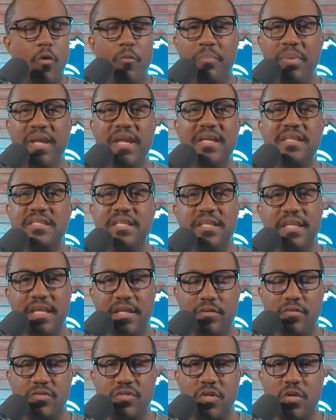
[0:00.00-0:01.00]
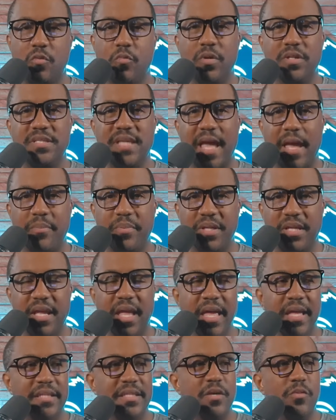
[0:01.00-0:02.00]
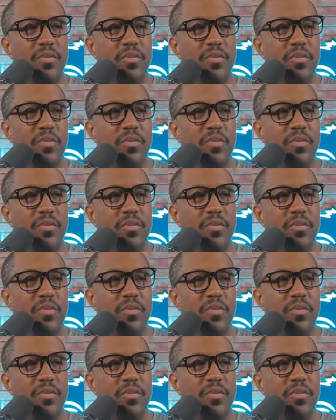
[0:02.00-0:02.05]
on pins and needles. What's happening?